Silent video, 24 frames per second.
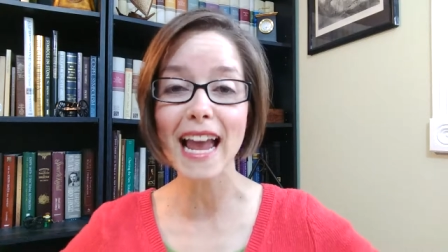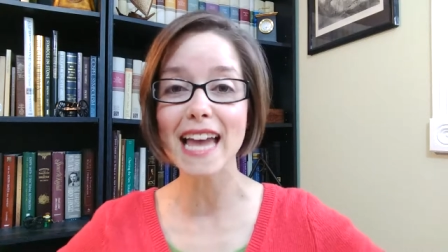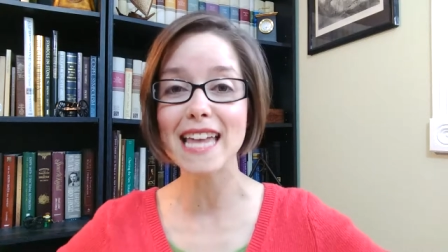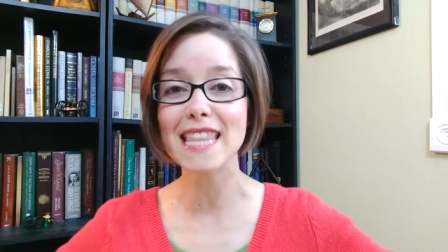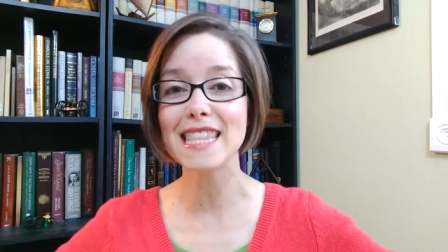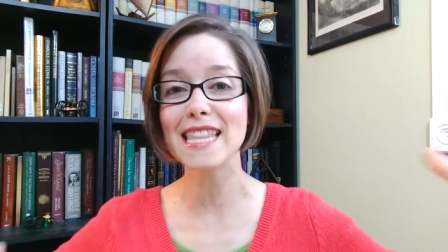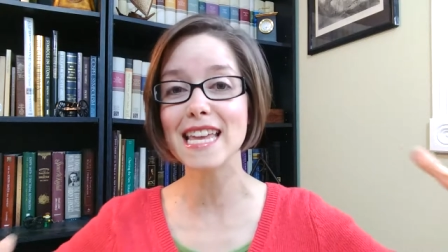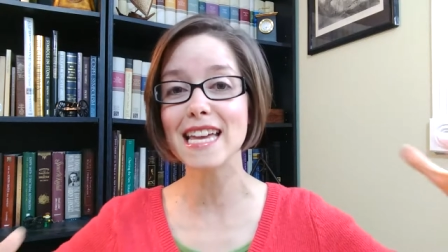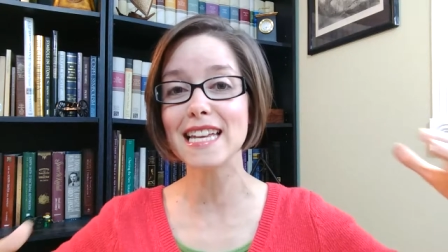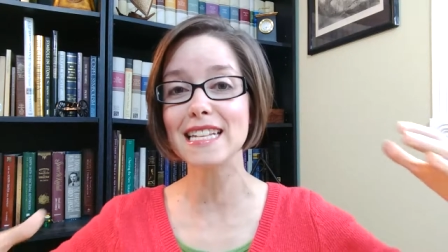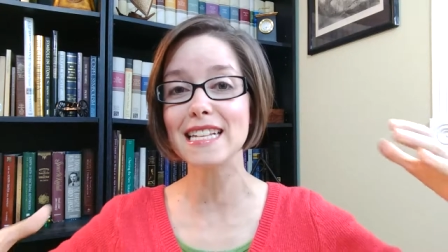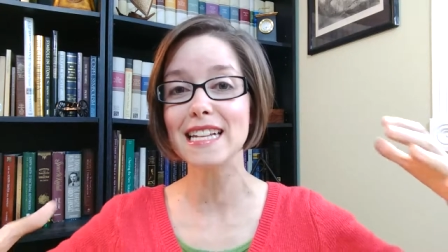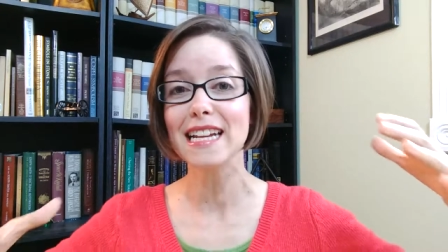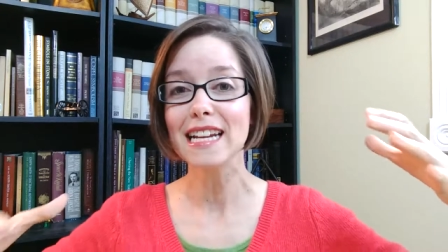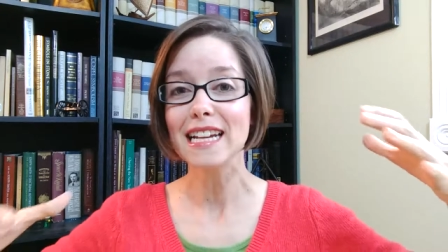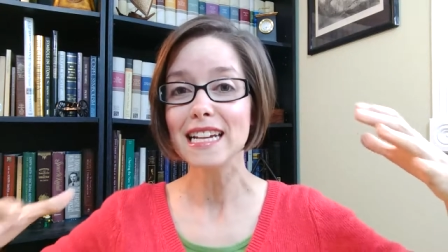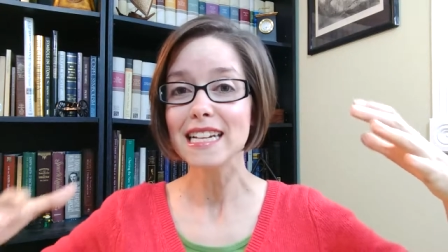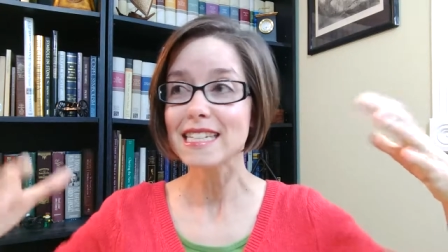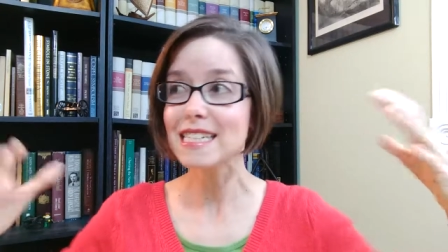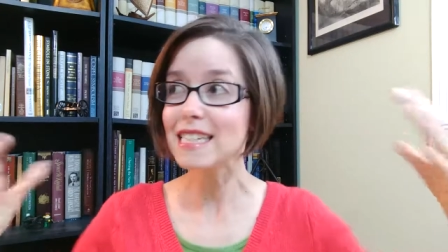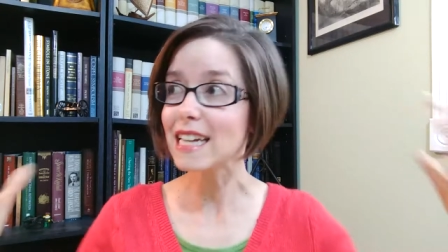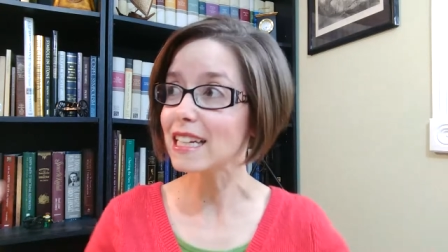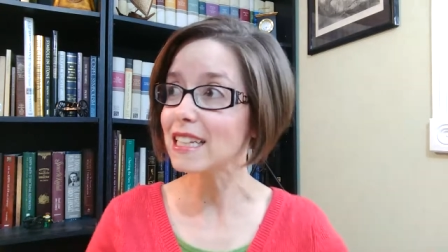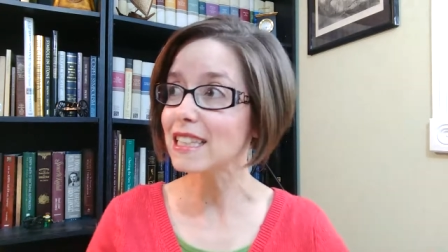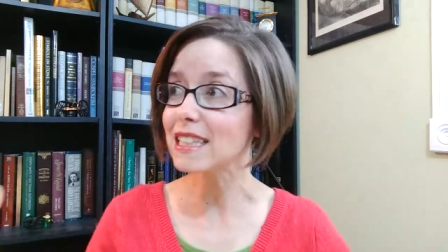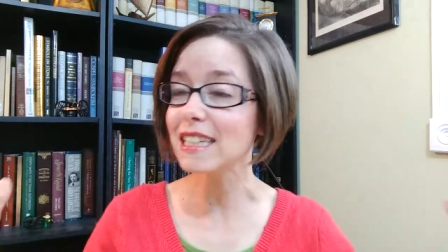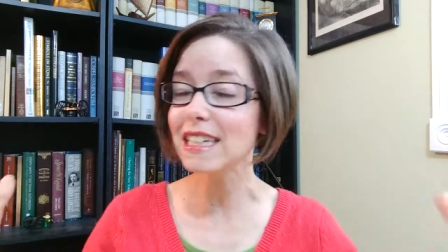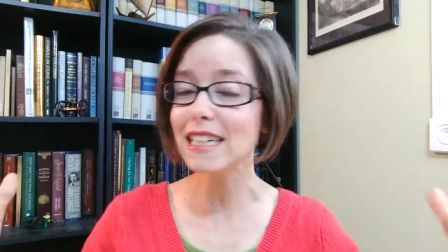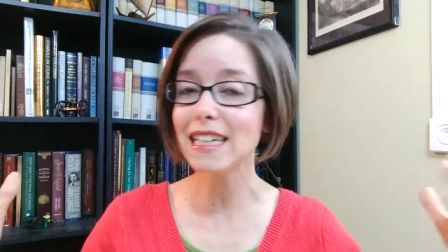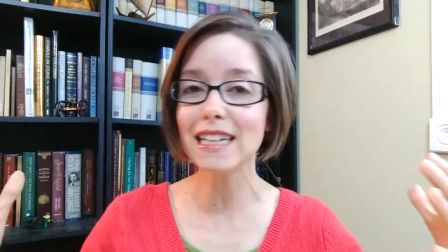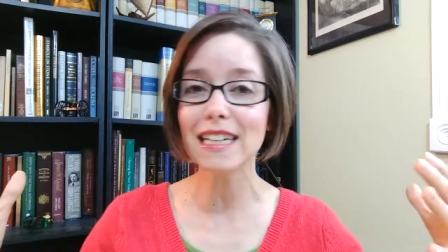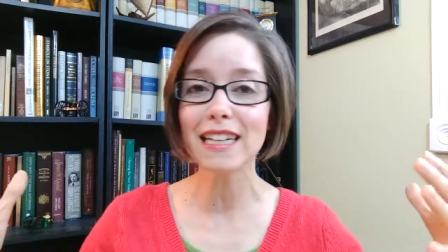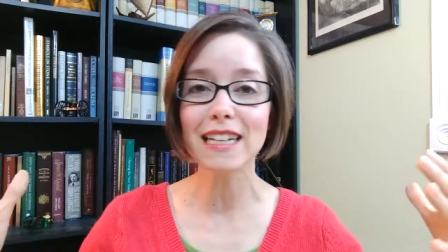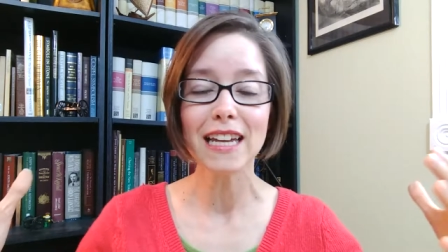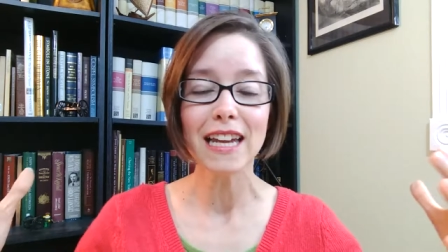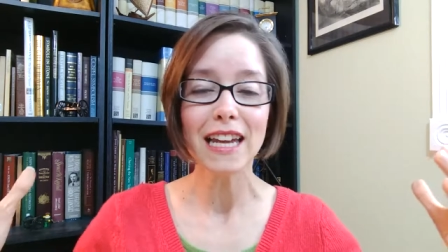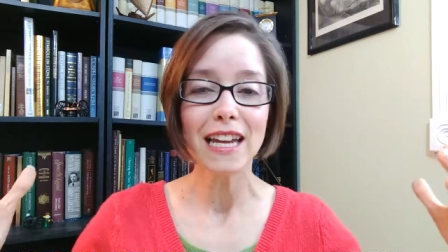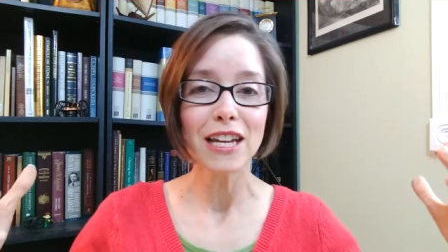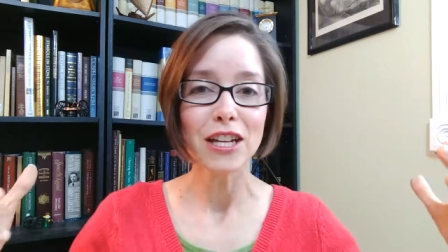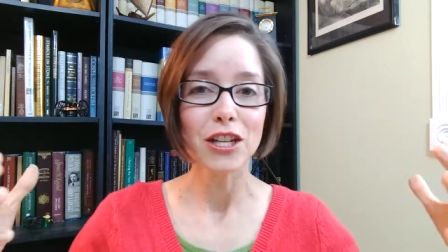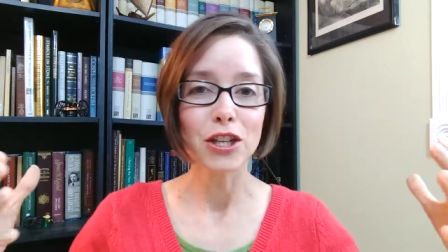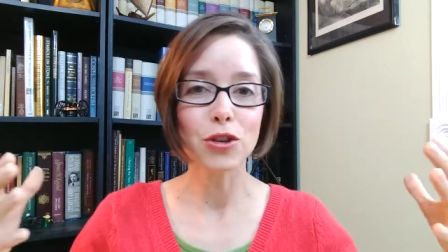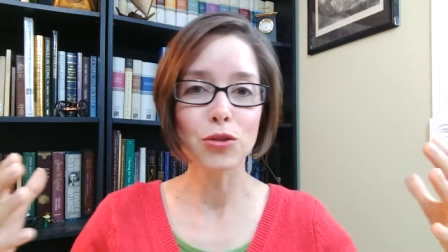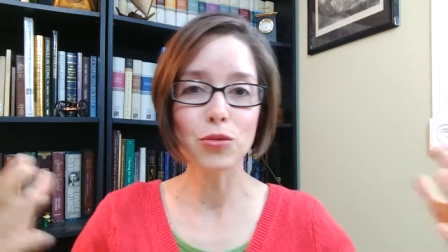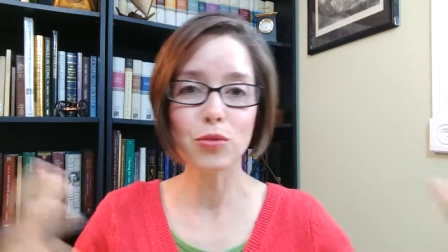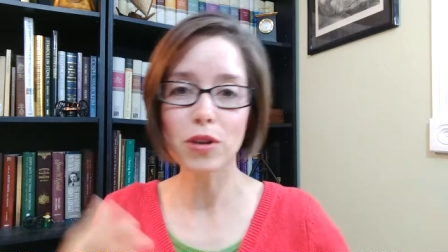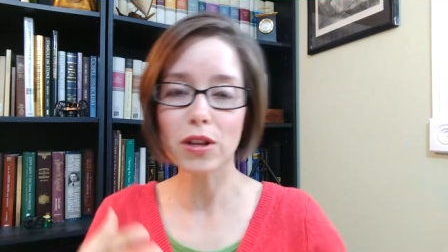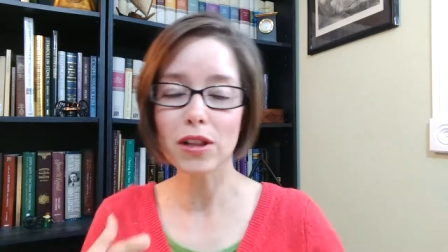and then suddenly
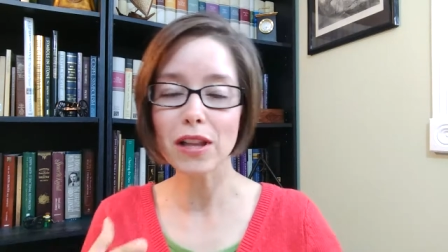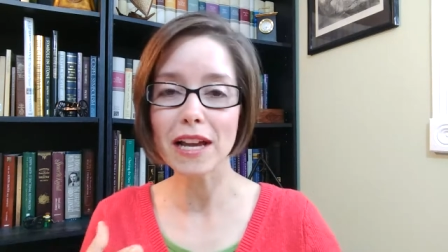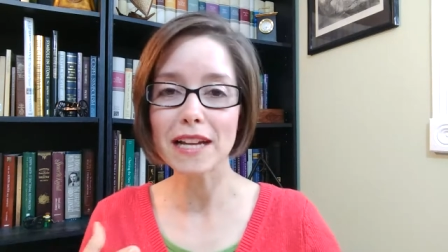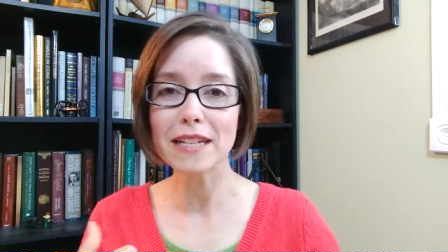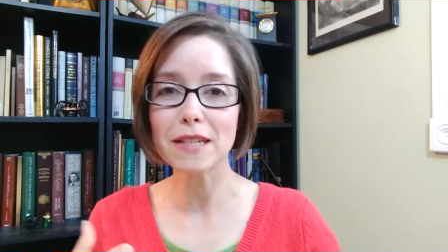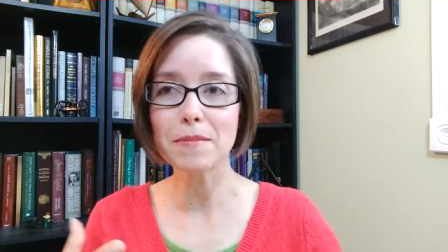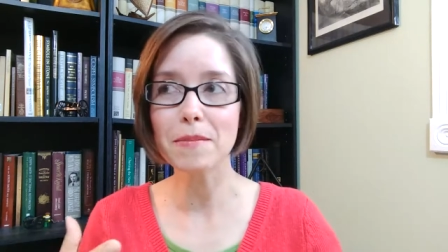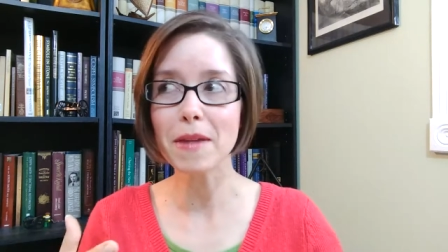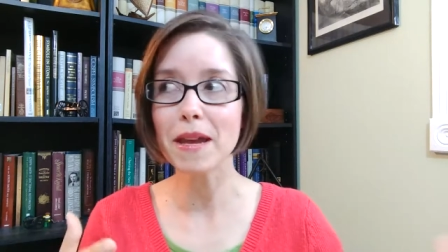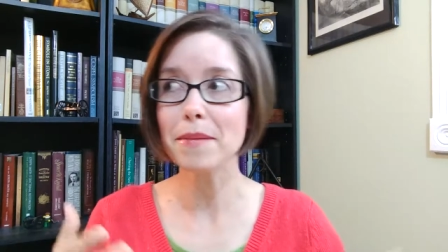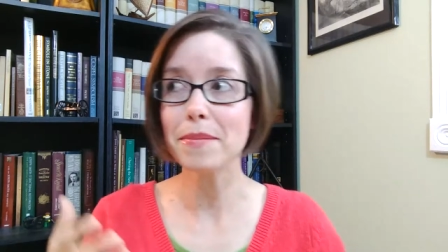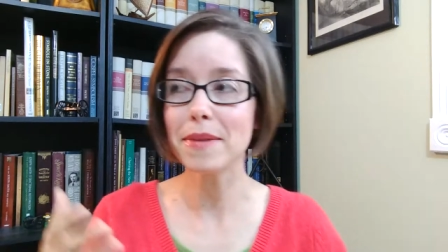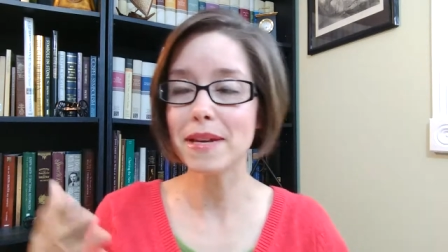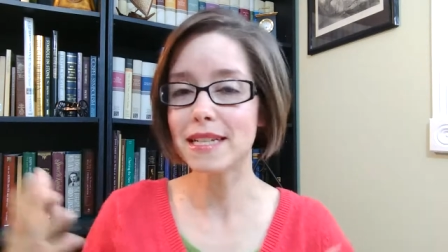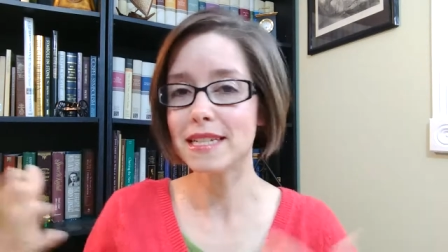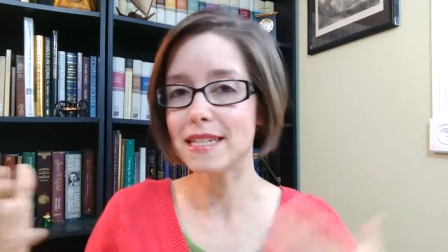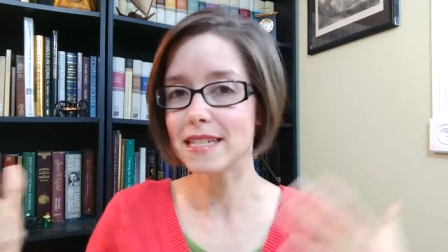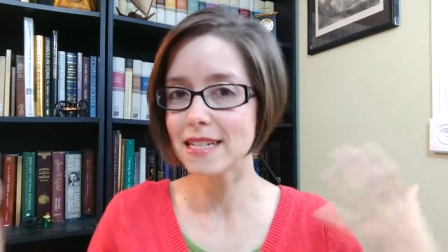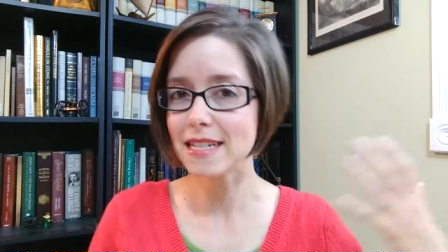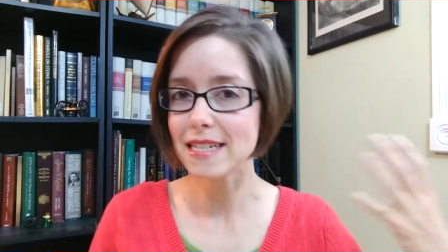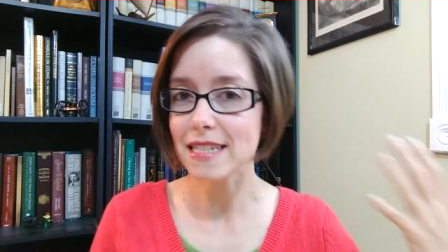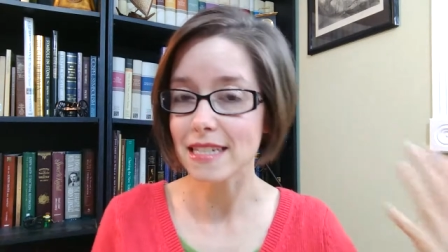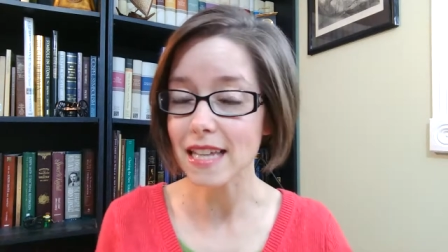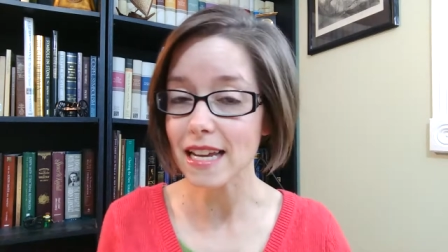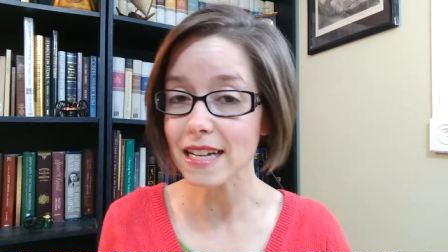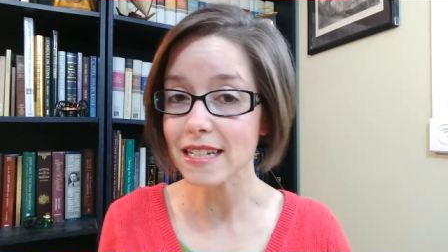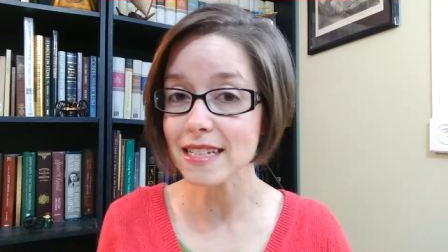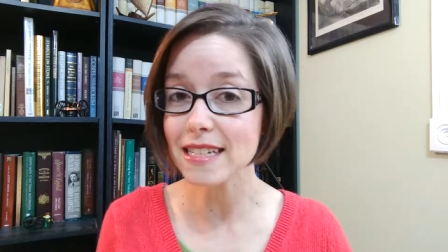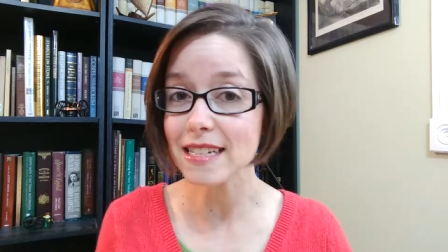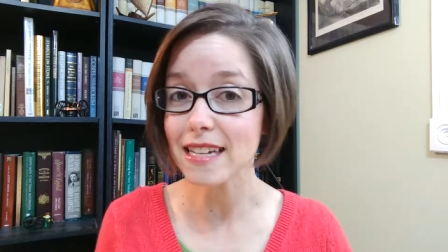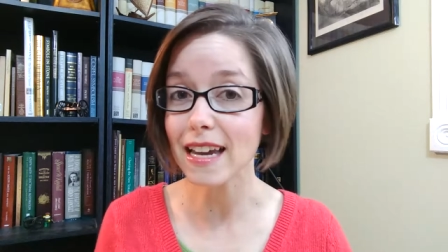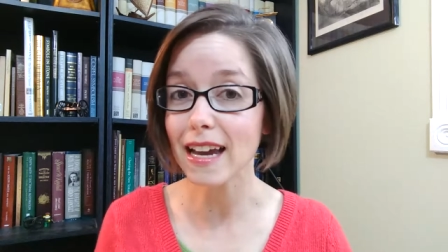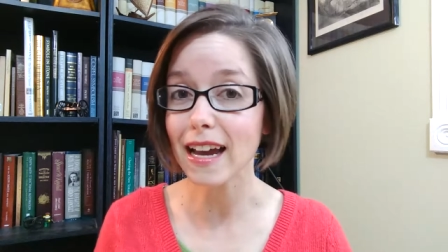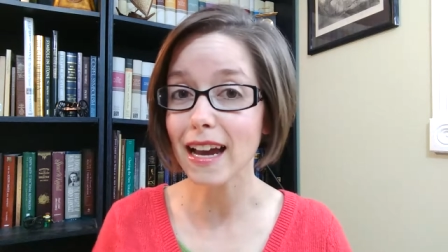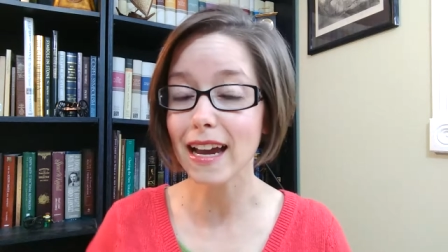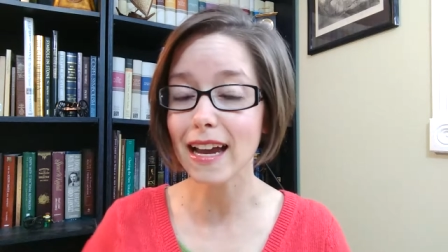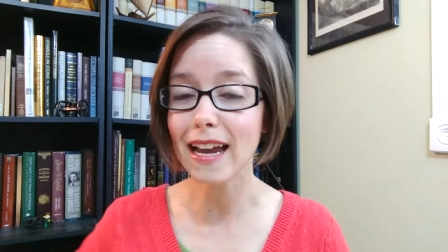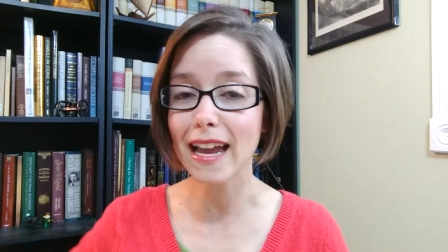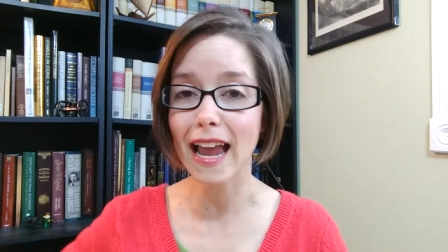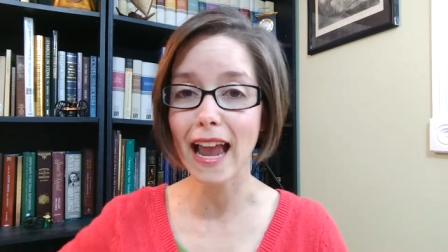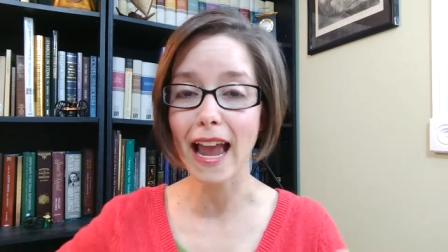you realize maybe it's dyslexia